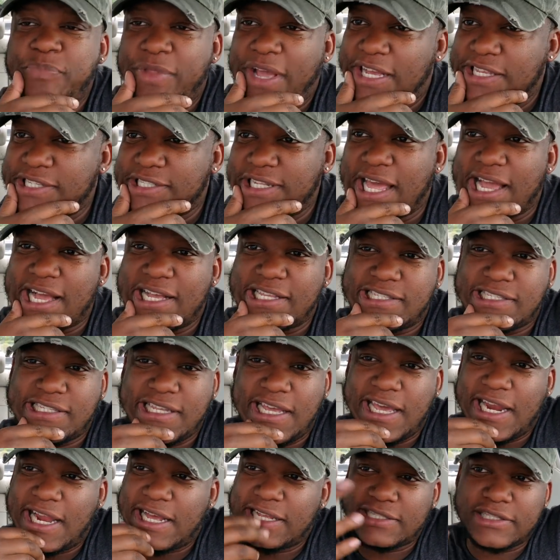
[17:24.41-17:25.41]
I was, like I
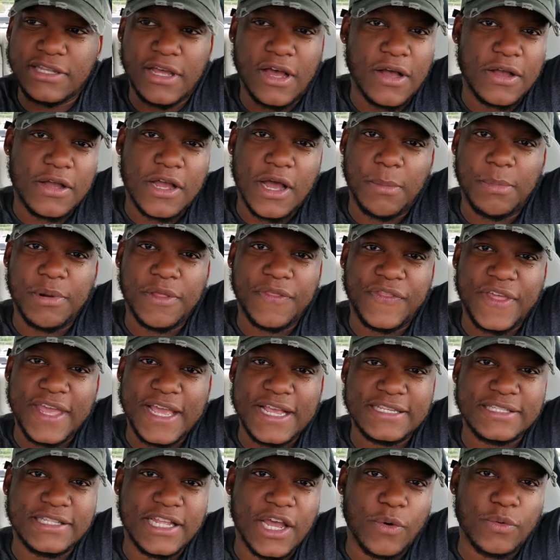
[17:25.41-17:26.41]
said, I saw a couple of
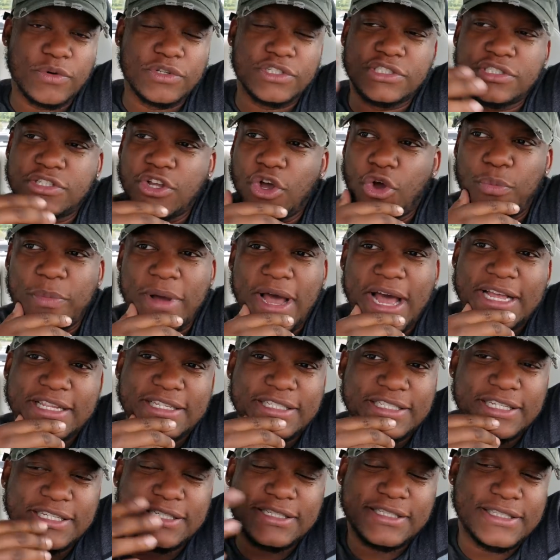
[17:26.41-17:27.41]
things that was dope. I
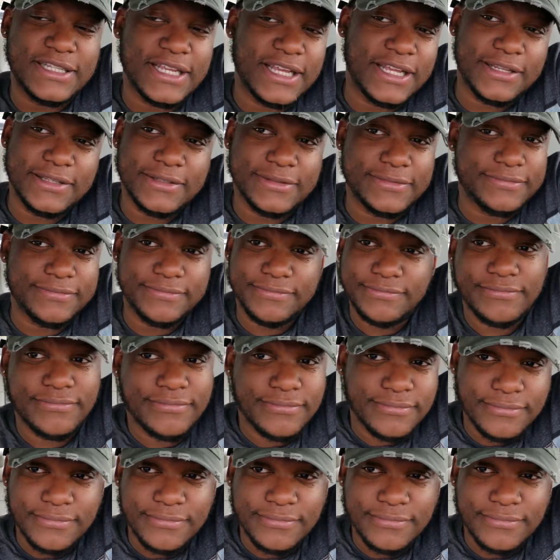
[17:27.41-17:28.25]
just didn't...